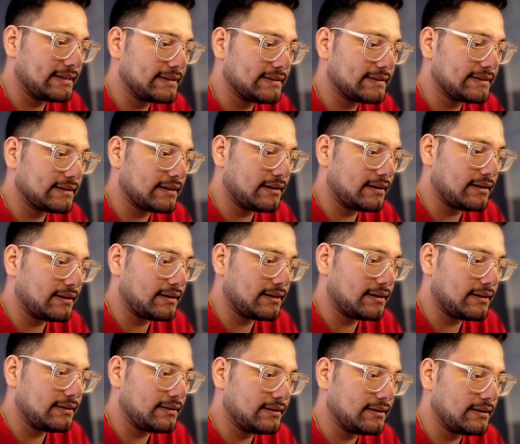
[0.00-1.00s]
the
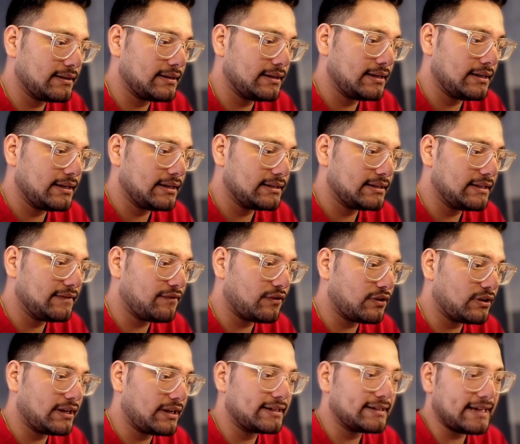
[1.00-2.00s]

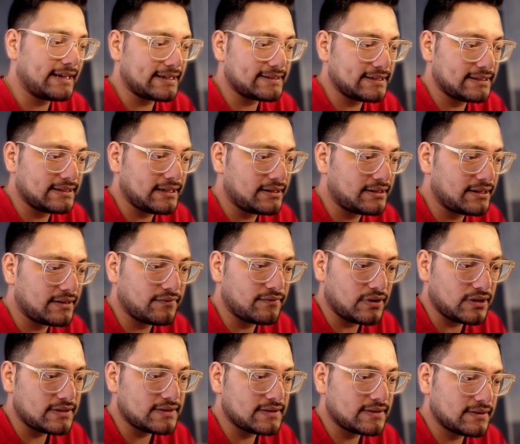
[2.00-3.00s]
following text in 100
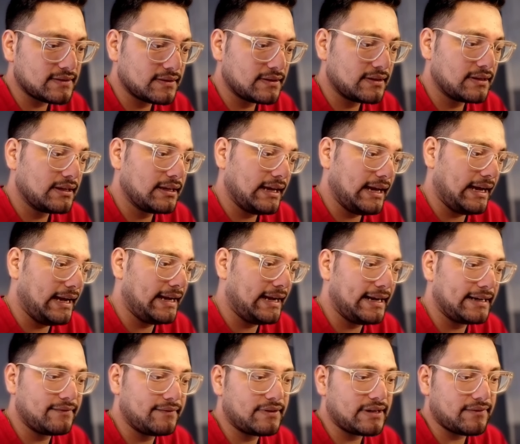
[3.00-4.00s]
words,
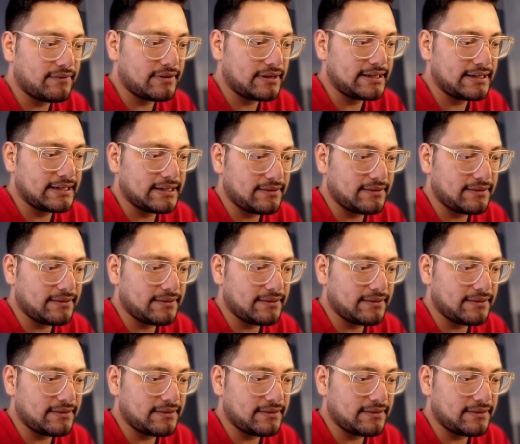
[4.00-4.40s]
and whatever data